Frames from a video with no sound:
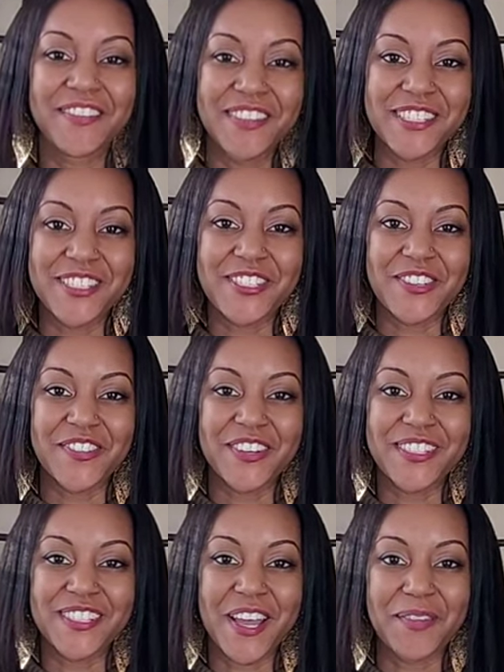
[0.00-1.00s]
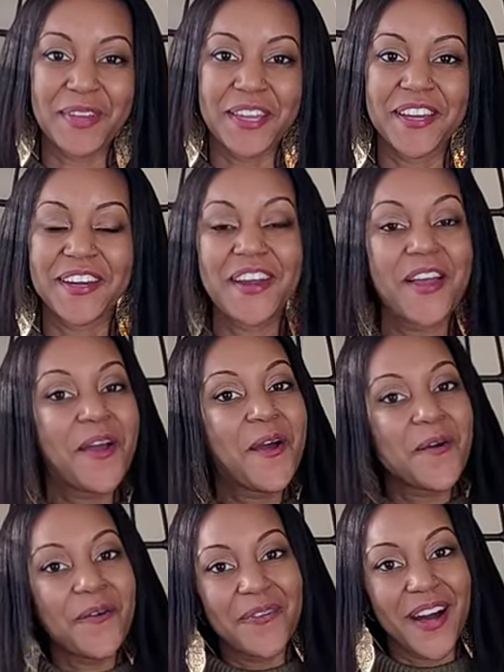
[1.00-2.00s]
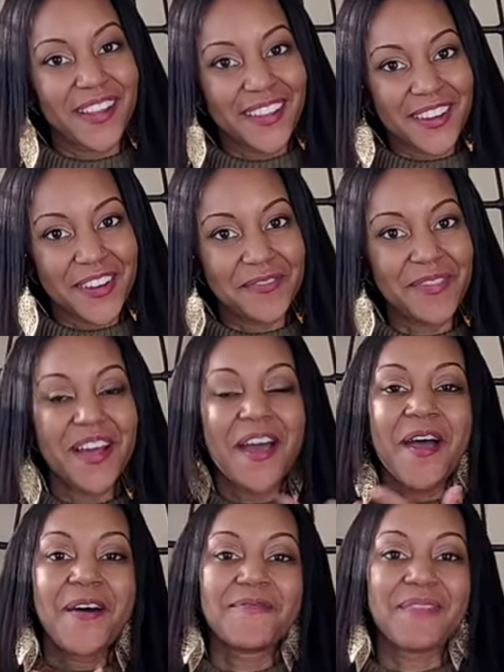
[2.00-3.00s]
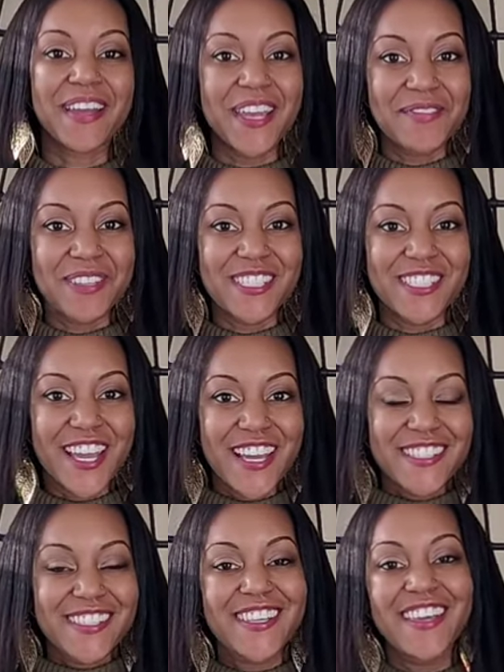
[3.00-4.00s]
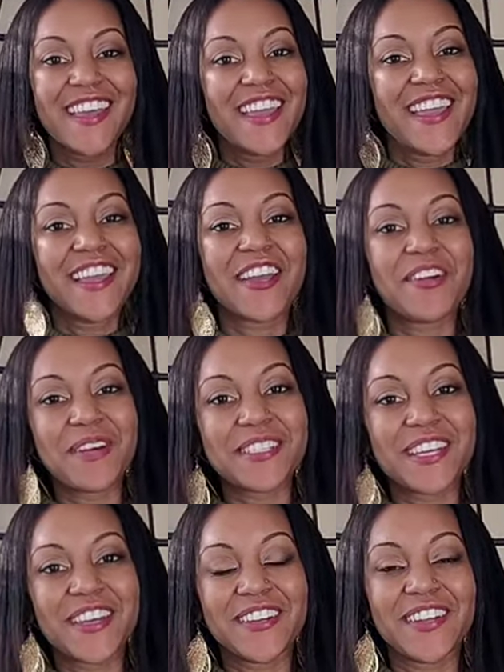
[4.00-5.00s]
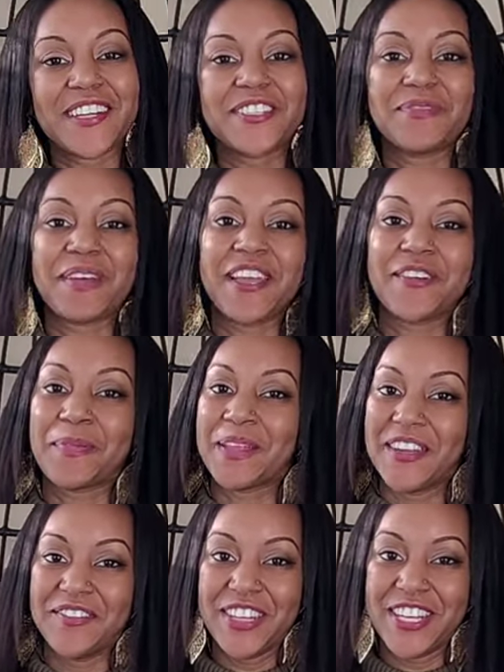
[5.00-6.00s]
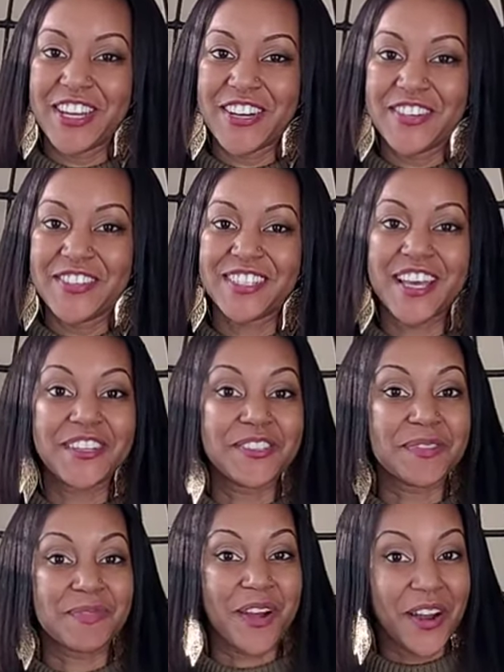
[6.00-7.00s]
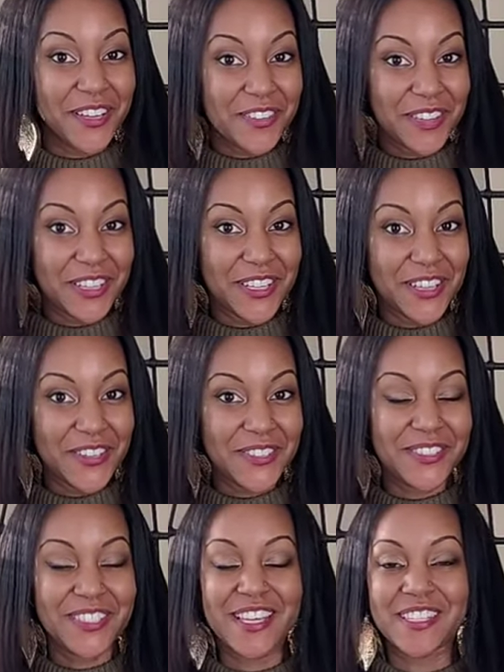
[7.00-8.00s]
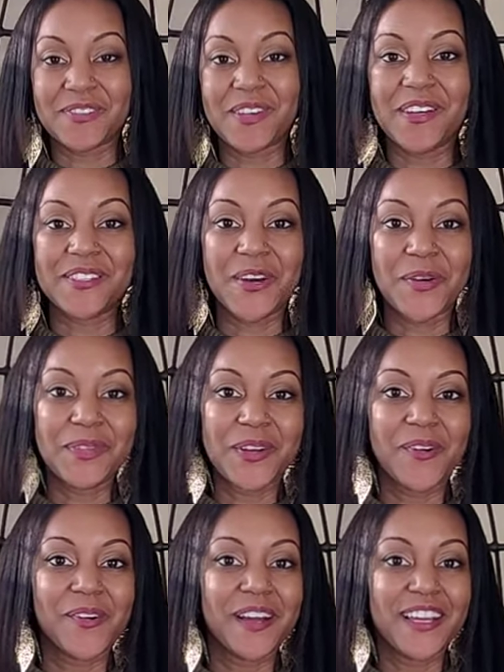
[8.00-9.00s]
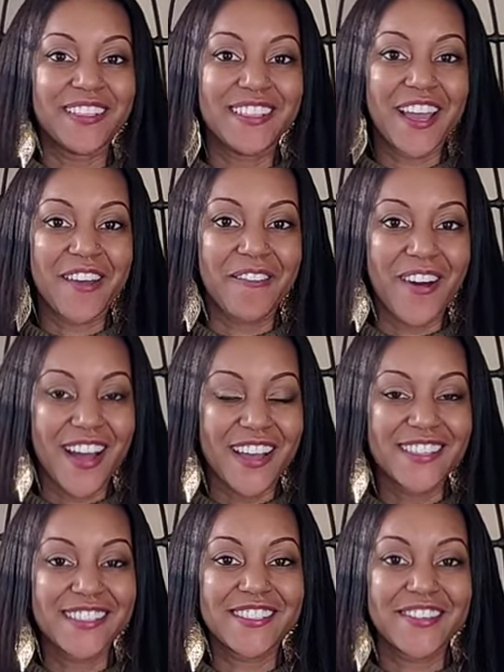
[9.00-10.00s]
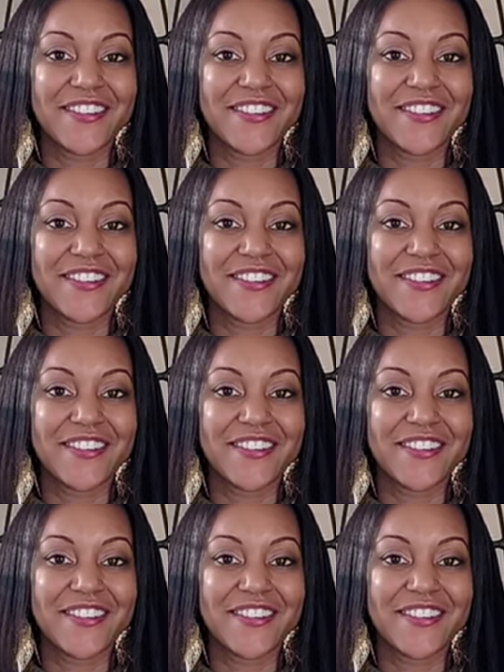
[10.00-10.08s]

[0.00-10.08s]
If this is your first time here, welcome. My name is Jess. Here on my channel, I do make plant videos, I do some gardening videos, as well as home decor and DIYs.